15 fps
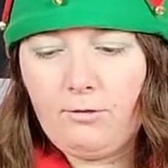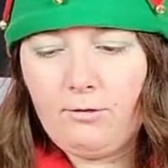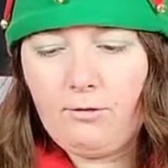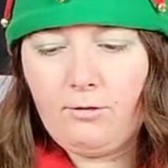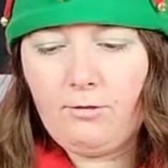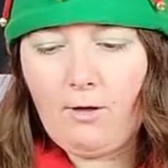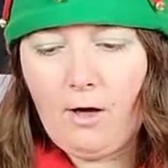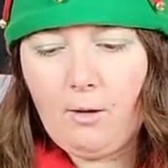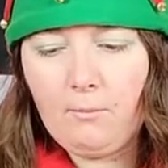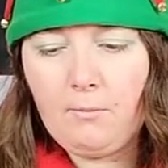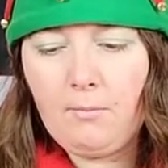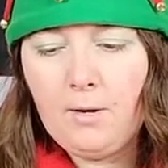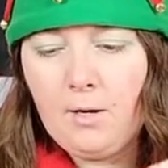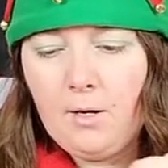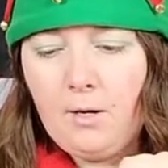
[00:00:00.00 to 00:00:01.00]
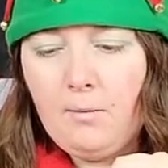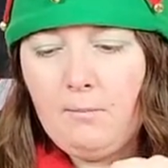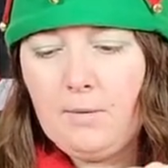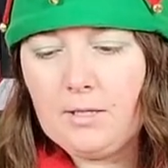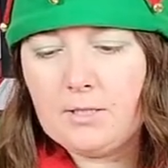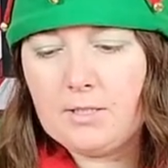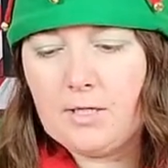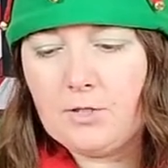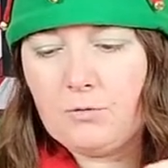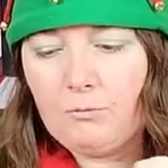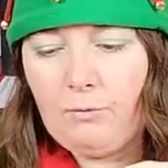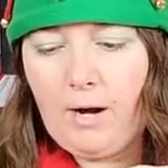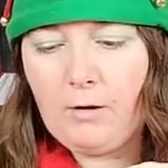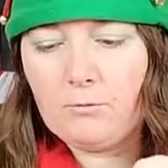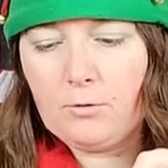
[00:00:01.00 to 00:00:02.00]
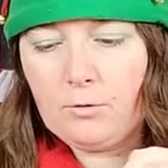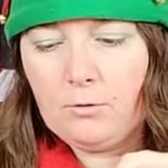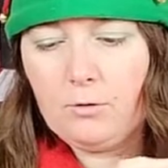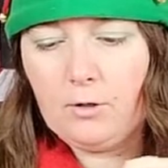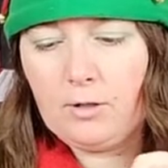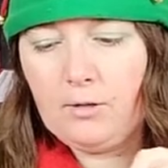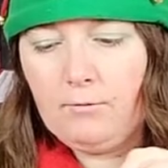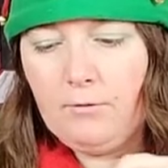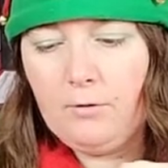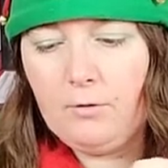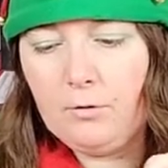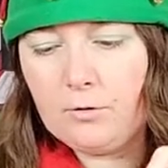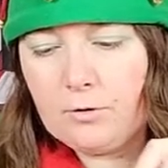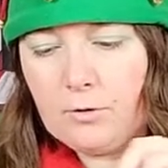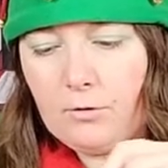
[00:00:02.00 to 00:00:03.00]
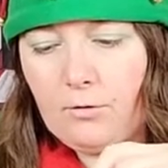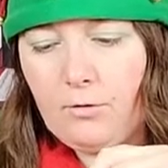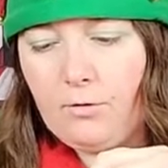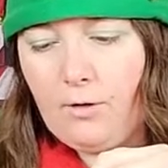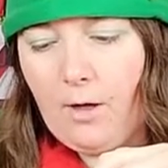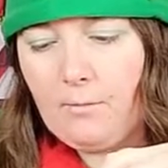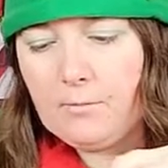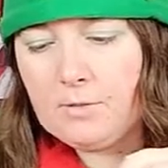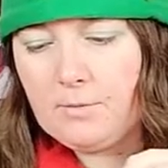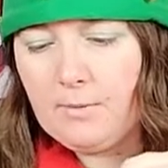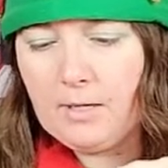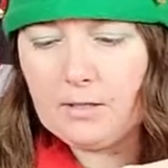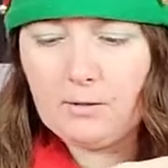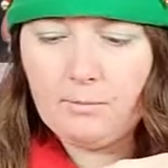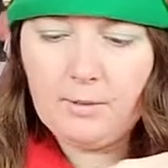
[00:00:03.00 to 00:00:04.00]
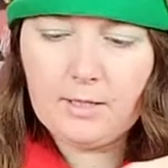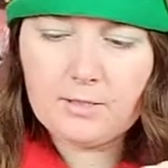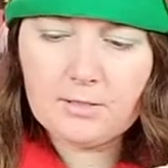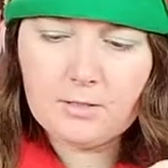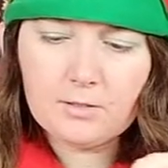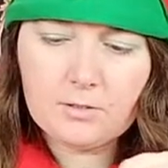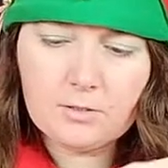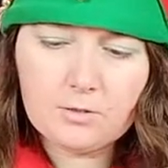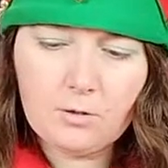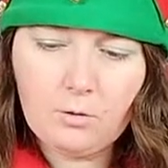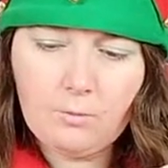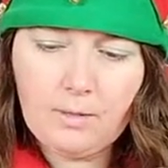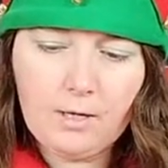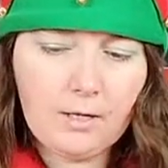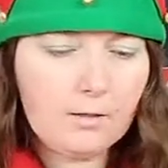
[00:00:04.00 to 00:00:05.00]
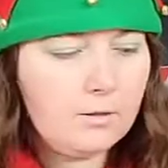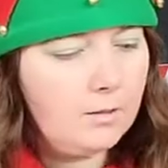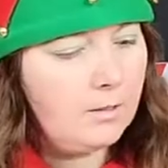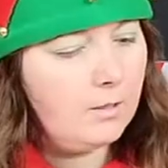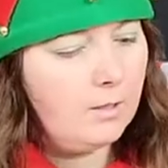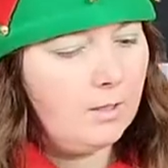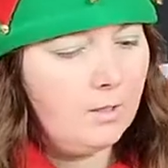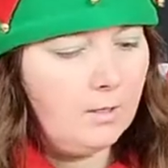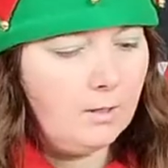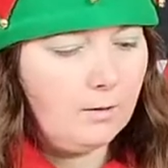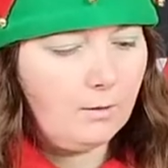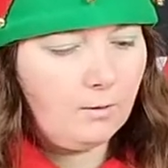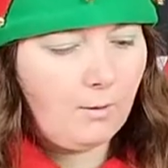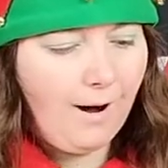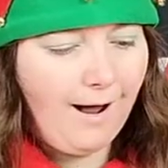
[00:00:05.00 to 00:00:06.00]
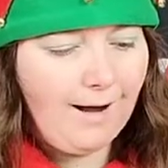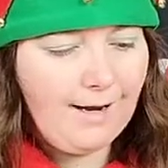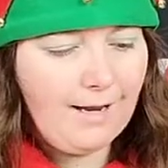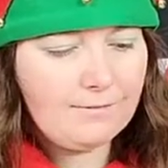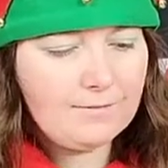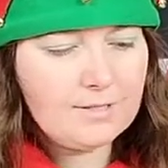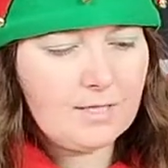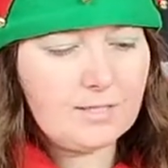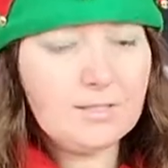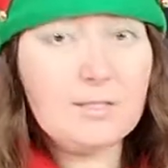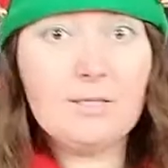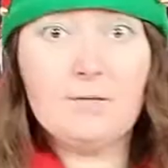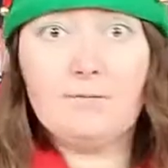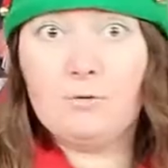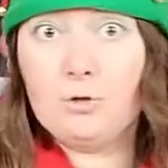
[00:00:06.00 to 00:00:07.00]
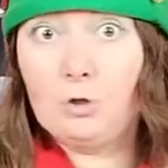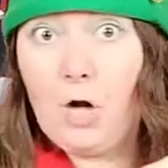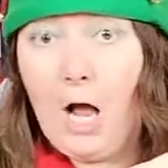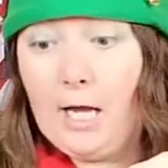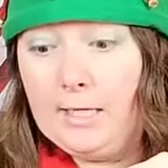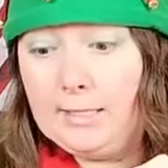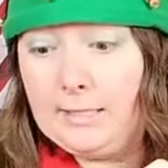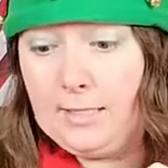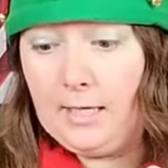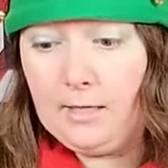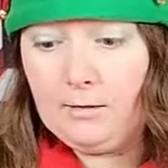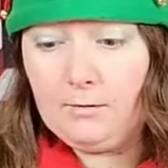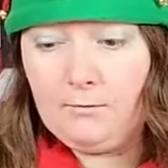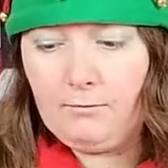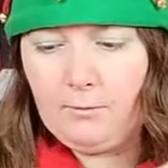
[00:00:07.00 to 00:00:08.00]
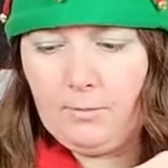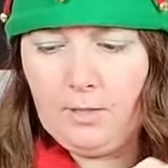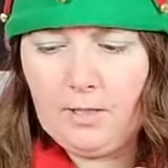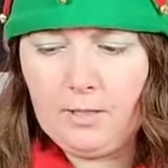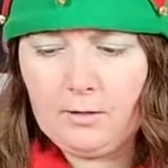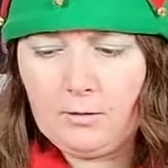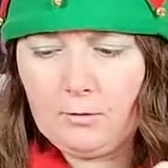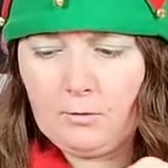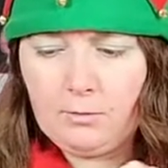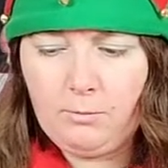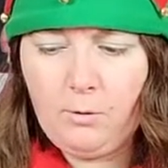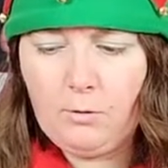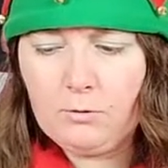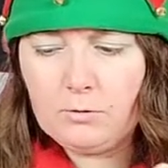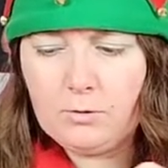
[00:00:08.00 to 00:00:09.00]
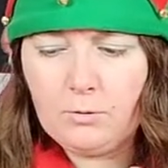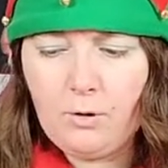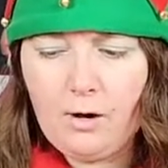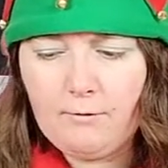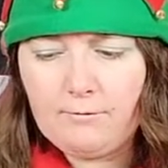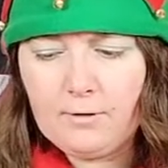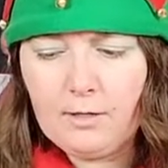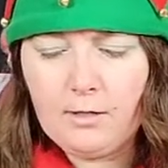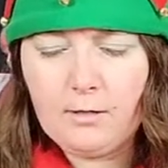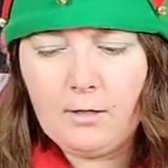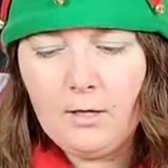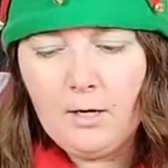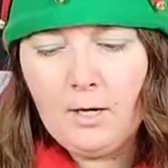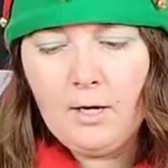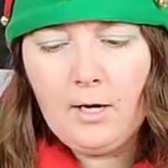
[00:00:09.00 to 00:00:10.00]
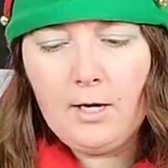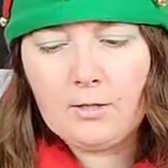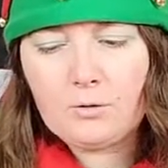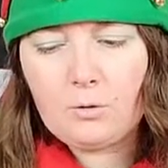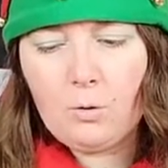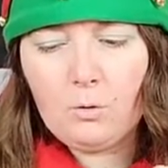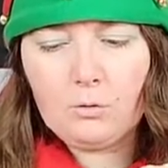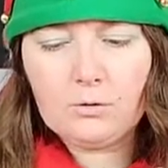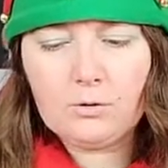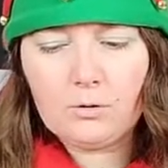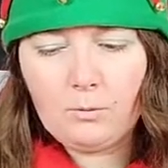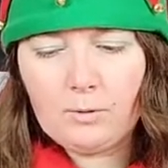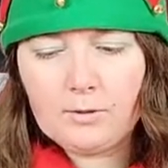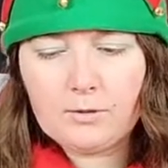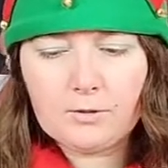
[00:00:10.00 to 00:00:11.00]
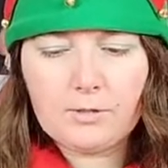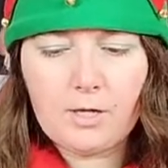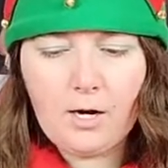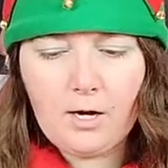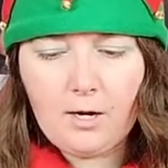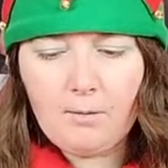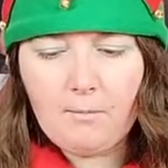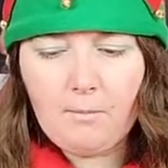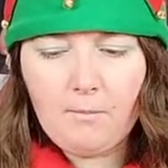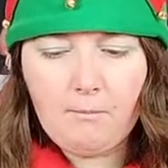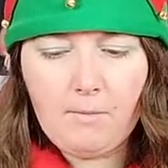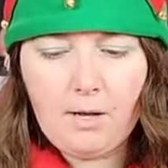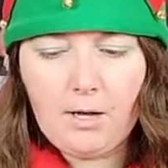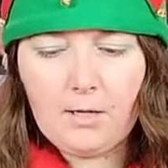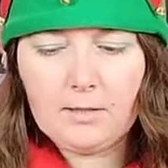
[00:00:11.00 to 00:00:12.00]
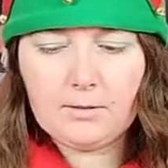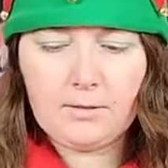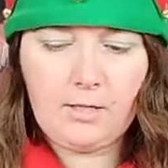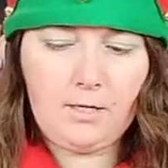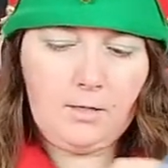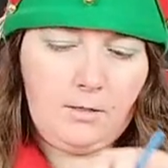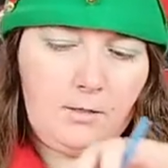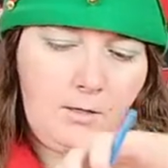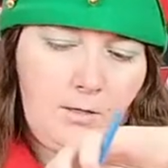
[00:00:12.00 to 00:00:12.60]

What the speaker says: thumb. It makes a nice rounder look if you use your thumb to make the base of the snowman. Oh, I have sensitive, dry skin from being at the North Pole too often. It's cold in the winter time. My skin